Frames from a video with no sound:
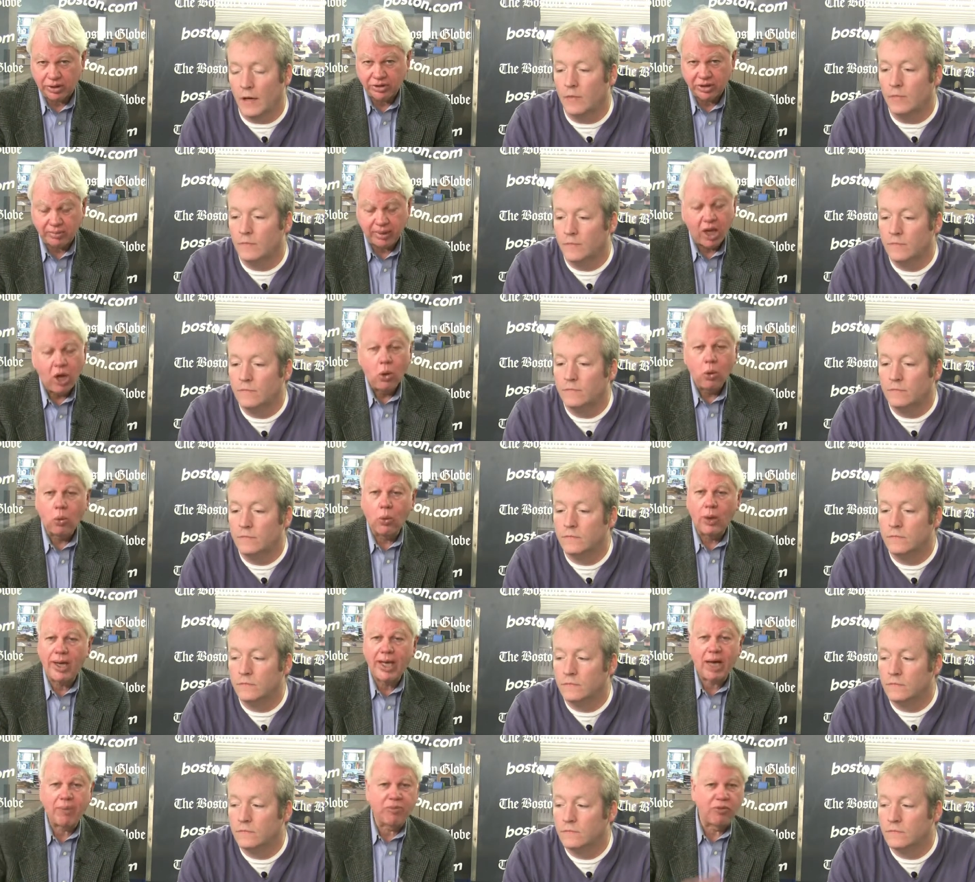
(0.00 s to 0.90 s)
Speaker 1: question about it.
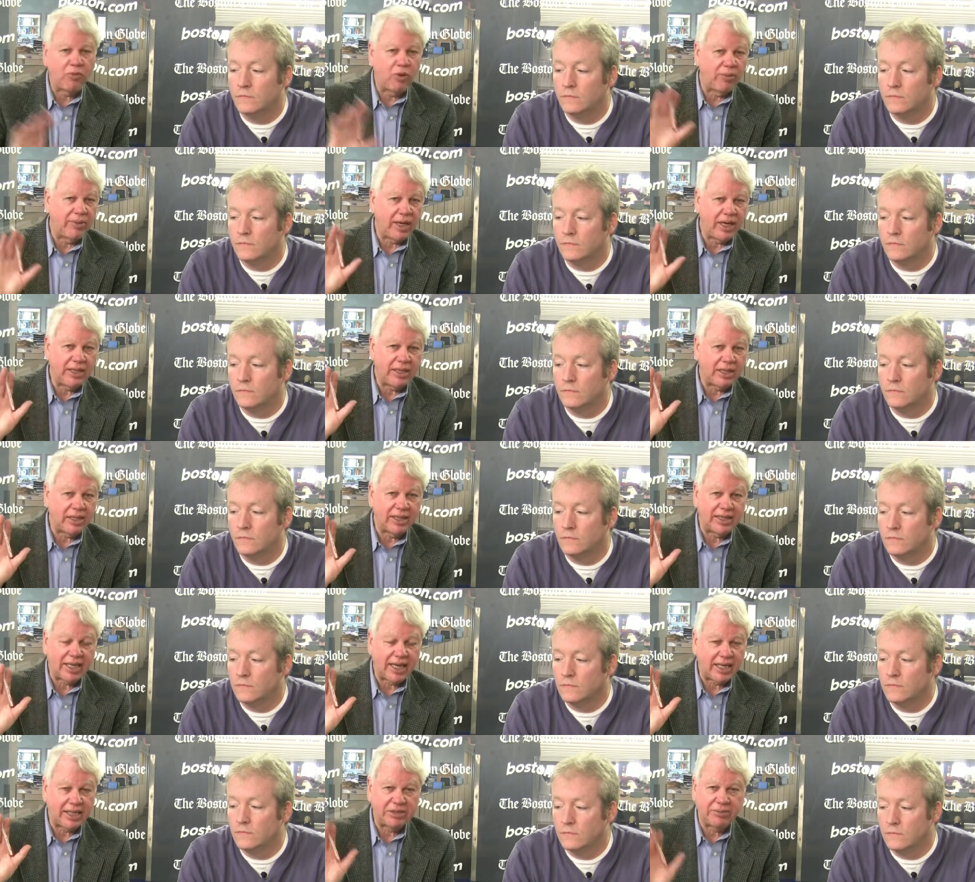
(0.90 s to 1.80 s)
Way outperformed anything
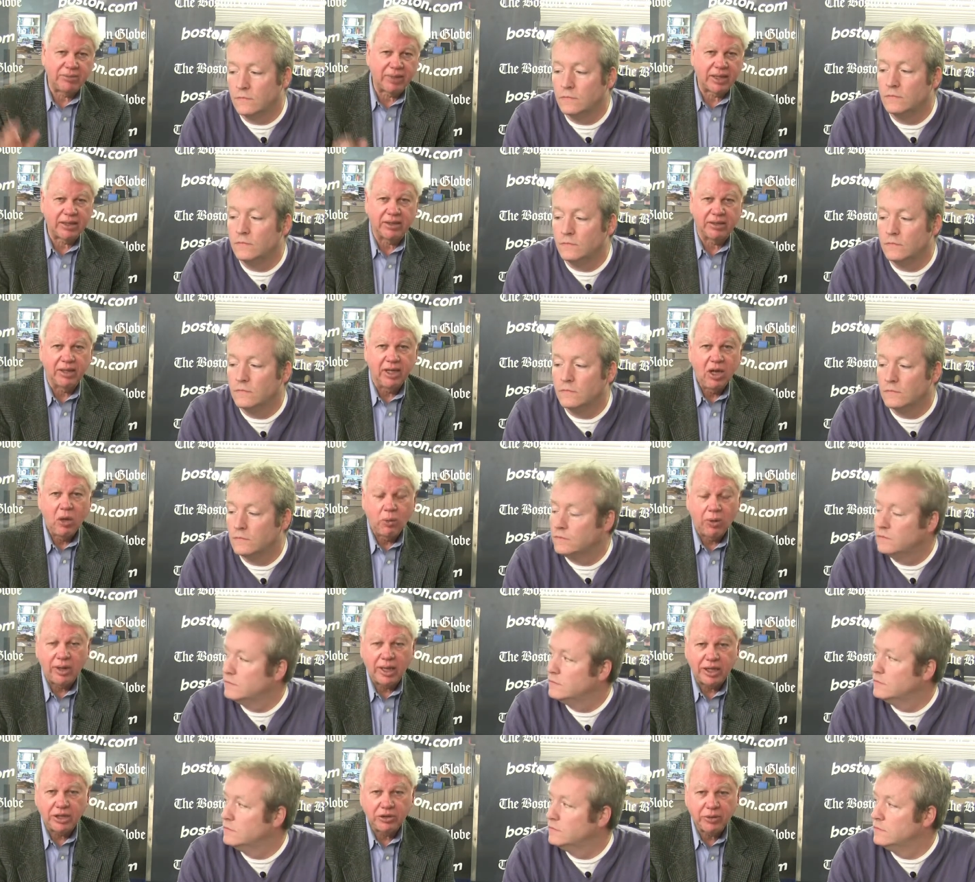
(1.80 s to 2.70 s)
that they expected
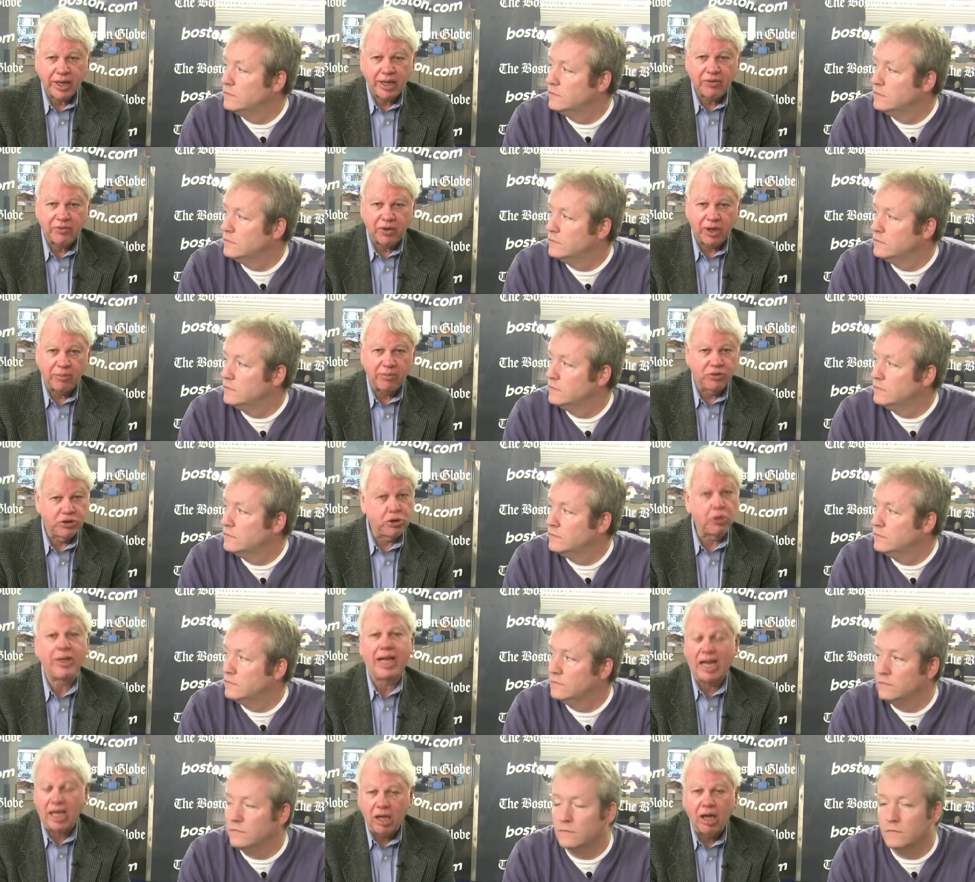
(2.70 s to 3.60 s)
when they traded for him.
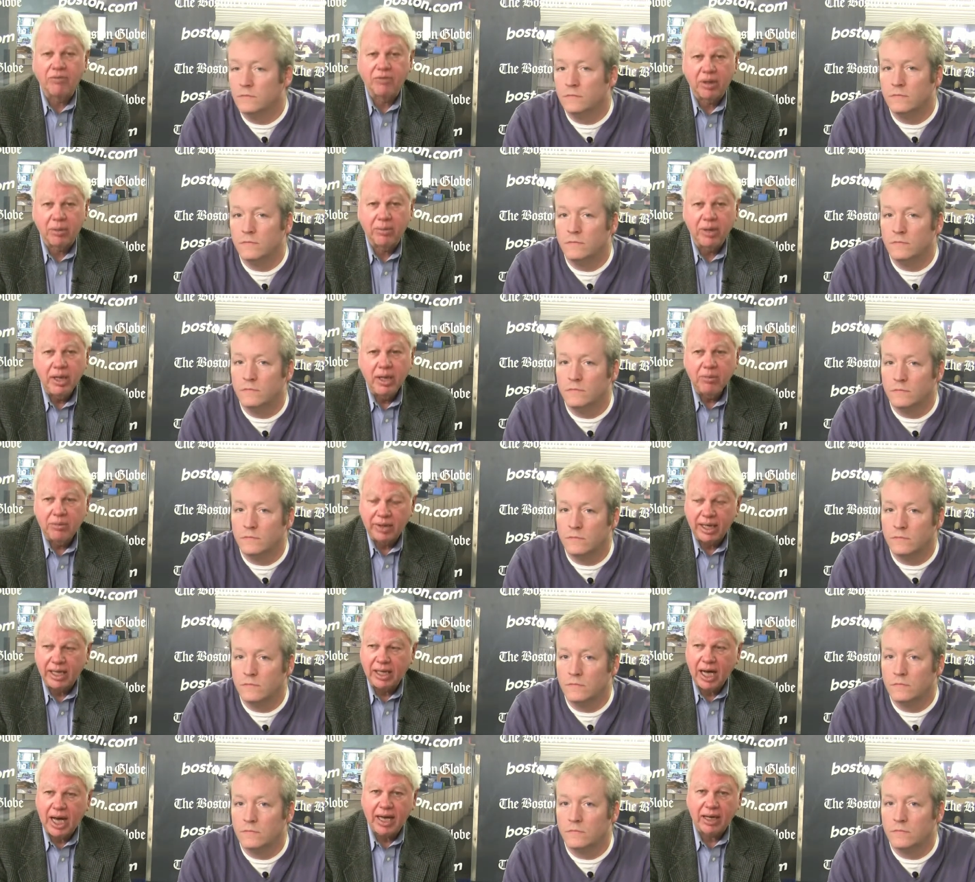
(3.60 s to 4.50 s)
Sure, they loved him
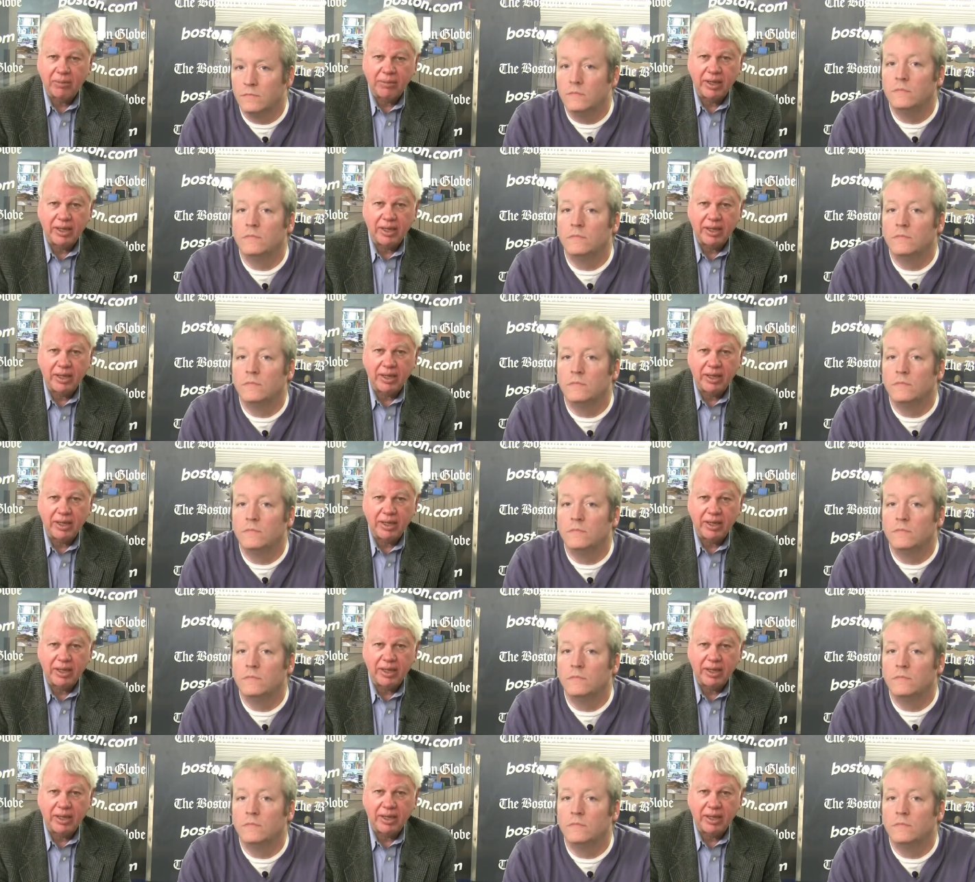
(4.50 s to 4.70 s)
when they got